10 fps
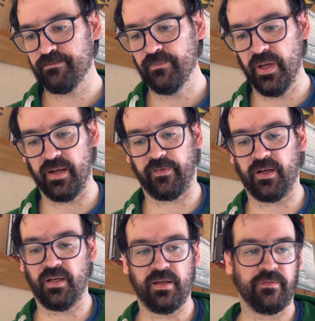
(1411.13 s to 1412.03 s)
if
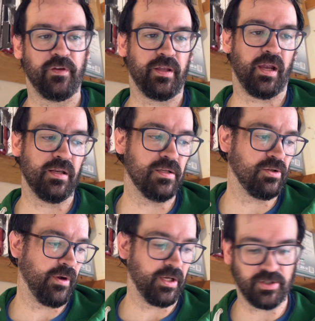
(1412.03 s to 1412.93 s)
I feel like I need
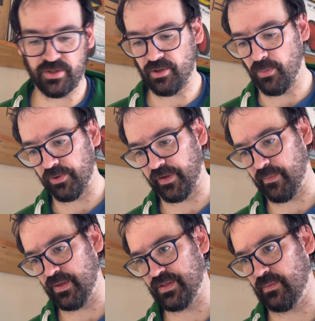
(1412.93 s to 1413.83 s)
to, I could just do both of them
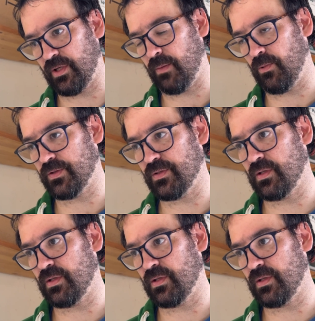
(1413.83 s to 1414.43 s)
at the same time once